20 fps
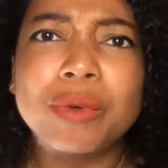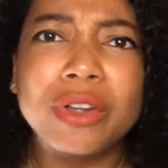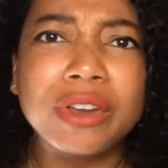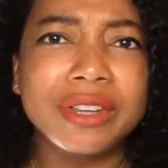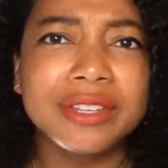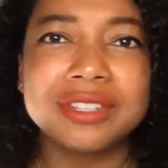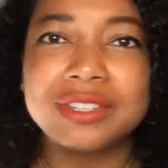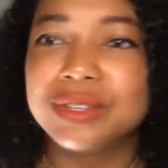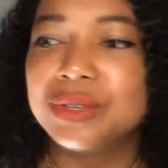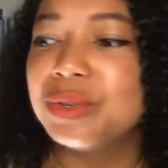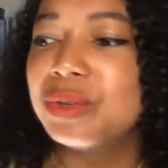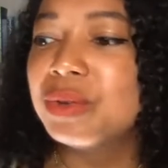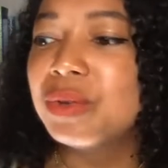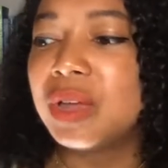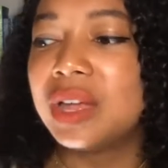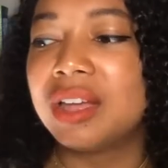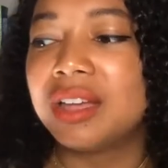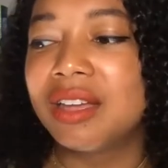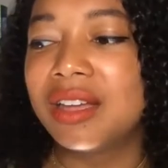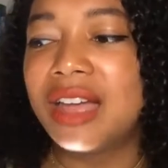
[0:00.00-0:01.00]
brought
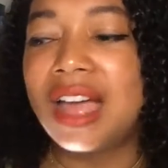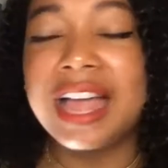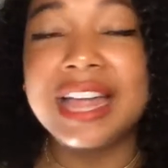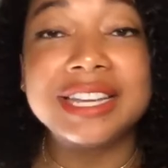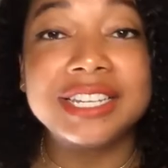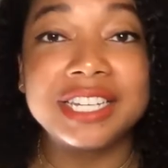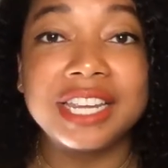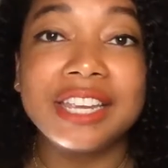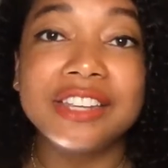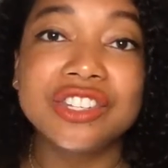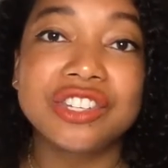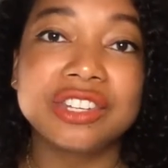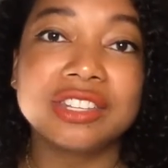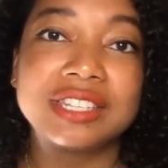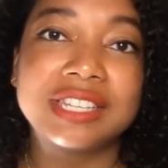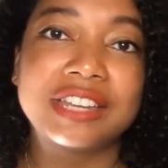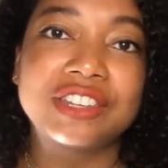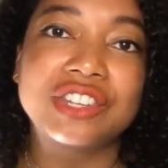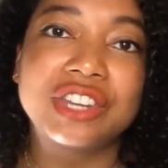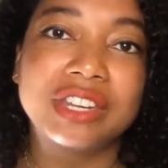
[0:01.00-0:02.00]
into an
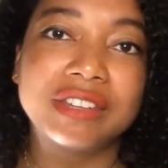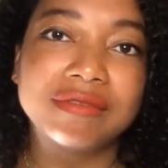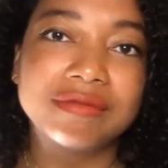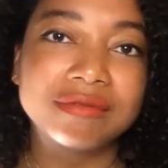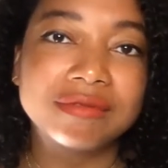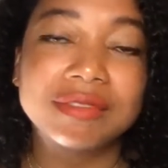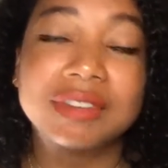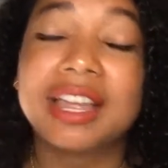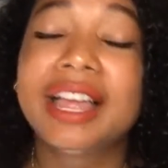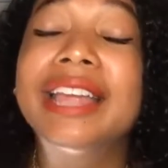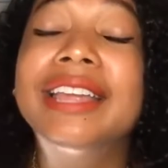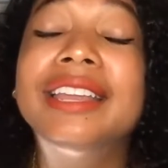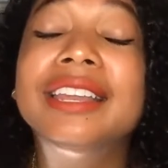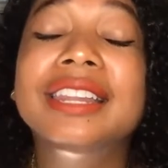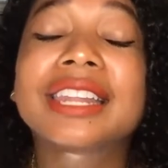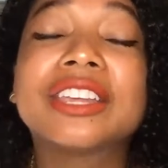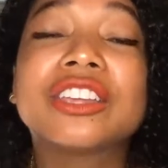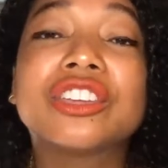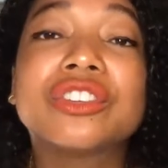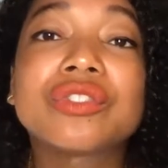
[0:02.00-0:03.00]
ideation session. I
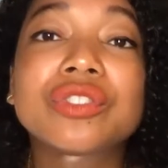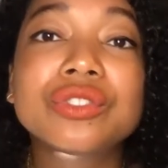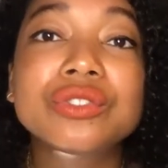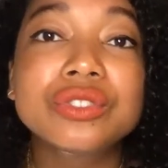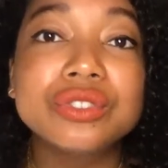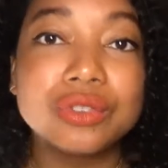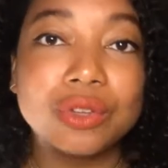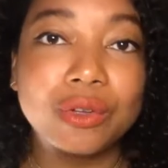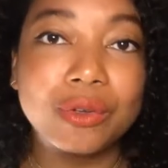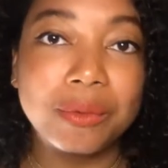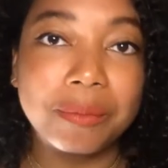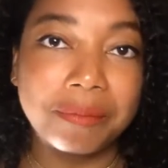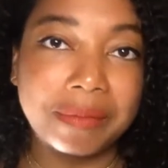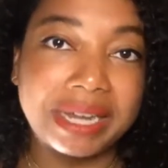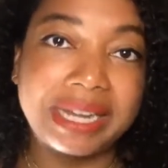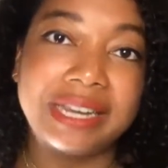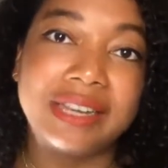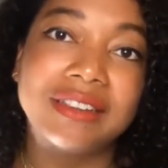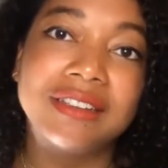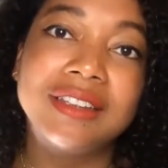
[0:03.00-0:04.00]
can think of so
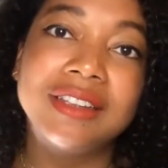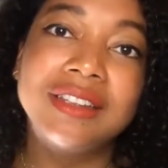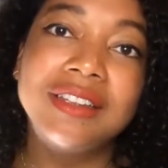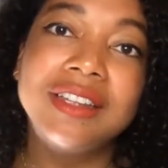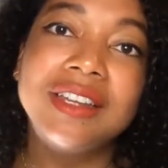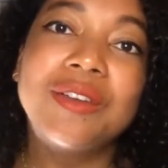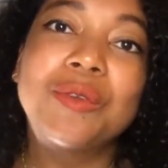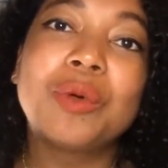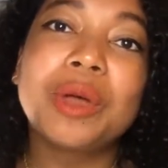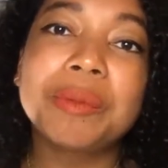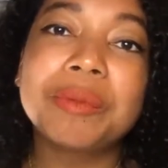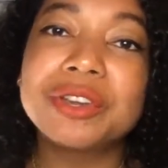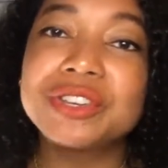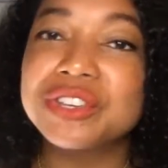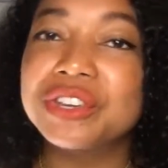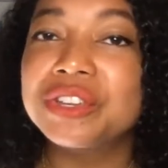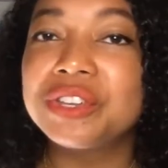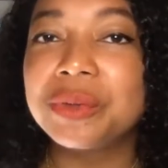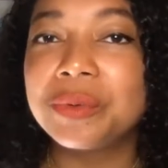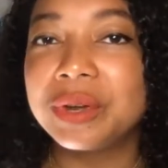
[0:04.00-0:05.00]
many. One
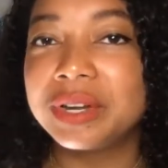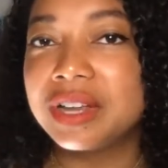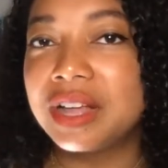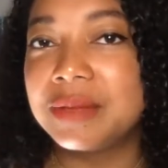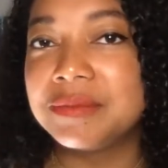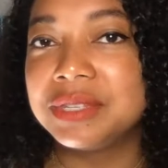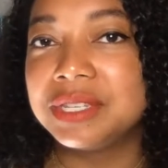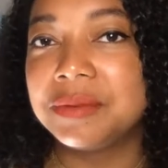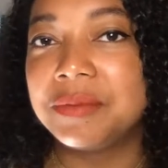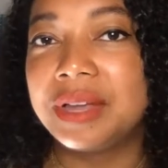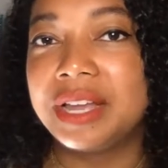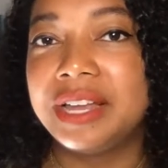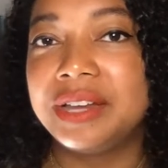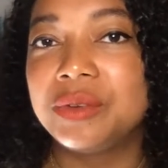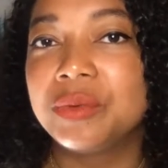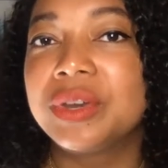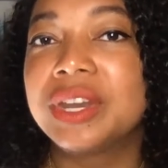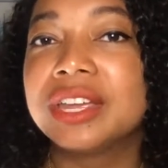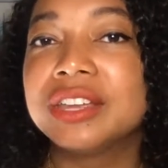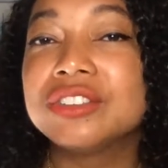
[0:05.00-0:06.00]
particular one comes to
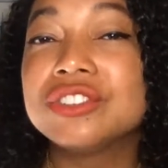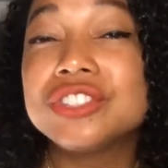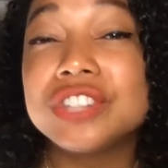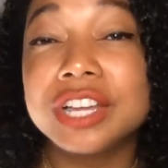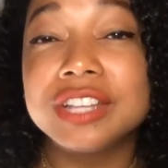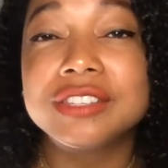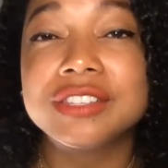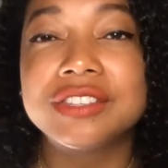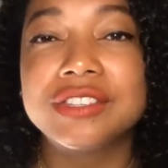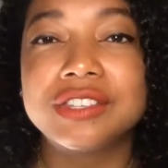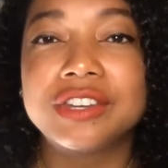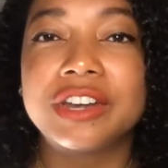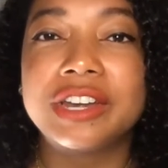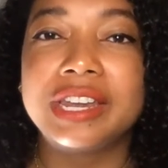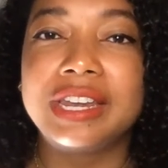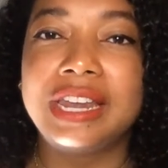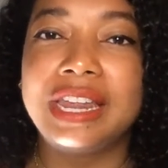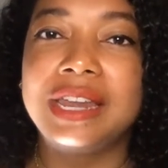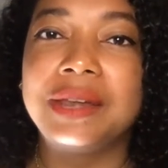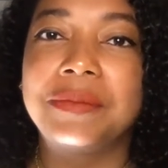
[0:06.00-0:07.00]
mind when I had just
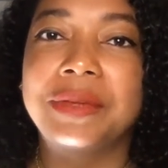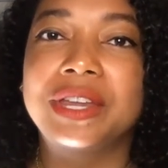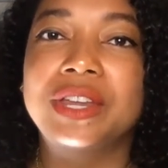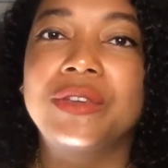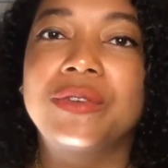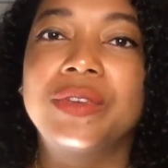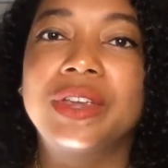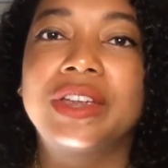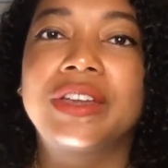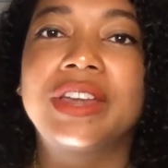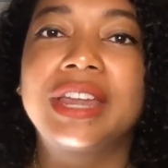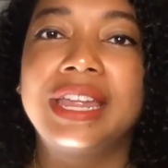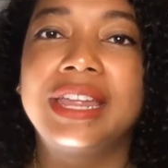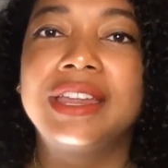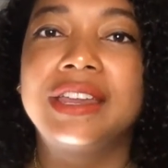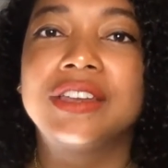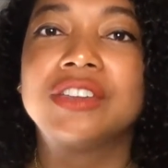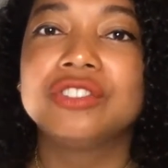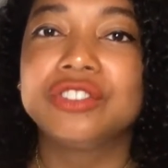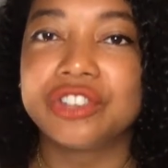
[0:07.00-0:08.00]
started in my career
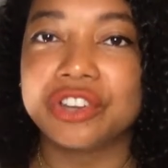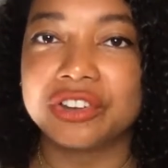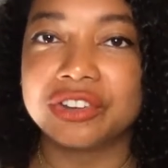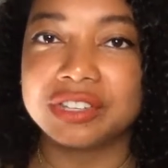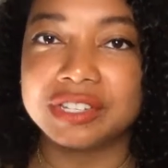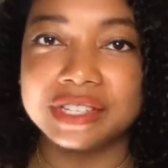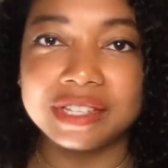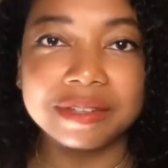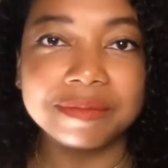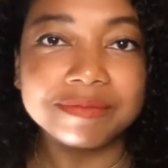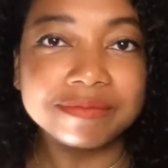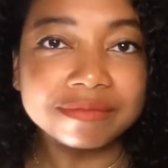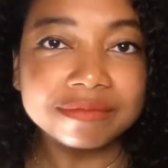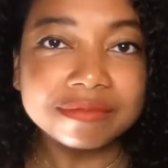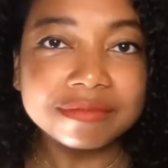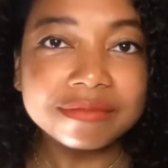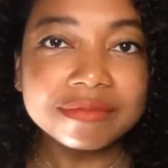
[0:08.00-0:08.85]
in journalism.